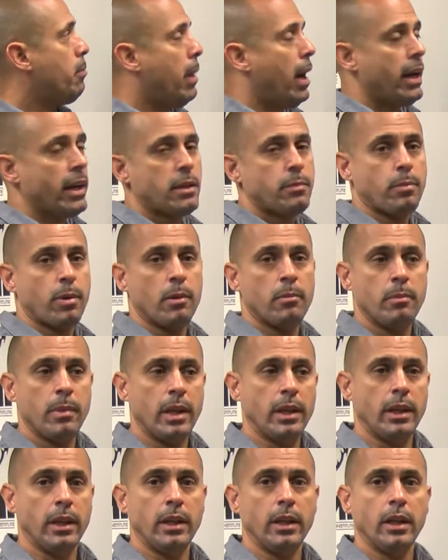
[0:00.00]
mics per
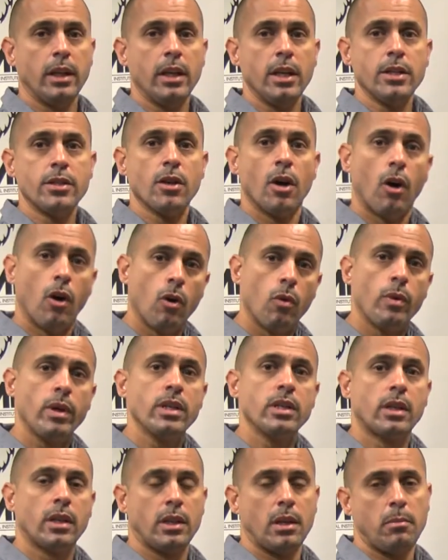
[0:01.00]
minute is
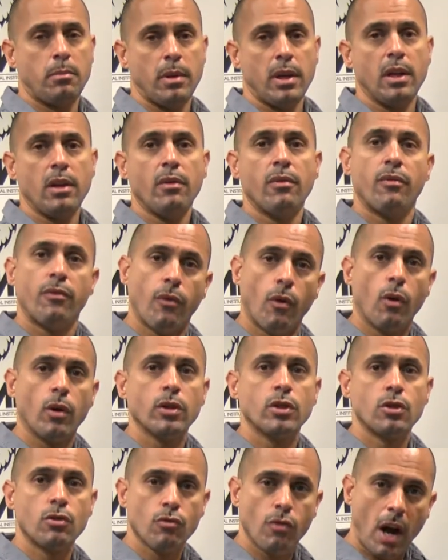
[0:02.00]
always going to be 4
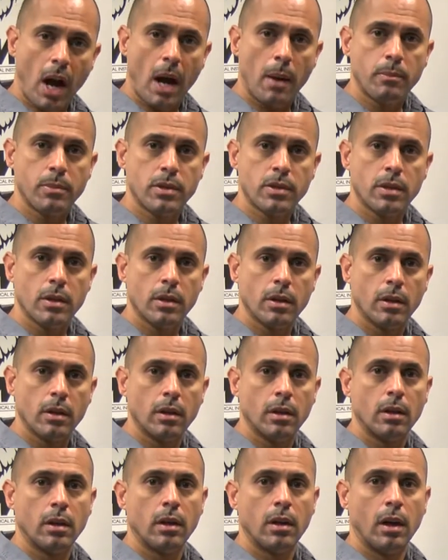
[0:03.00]
drops
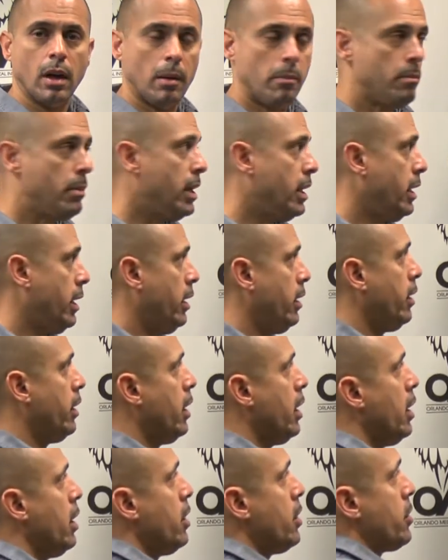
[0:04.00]
a minute.
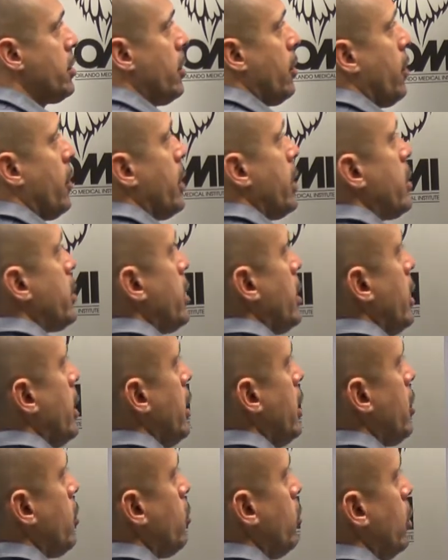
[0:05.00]
So this
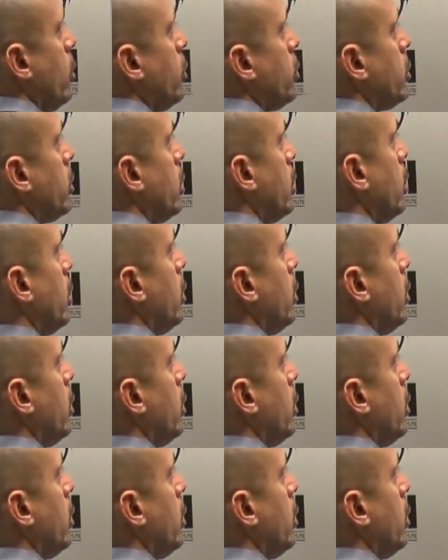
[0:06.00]
equals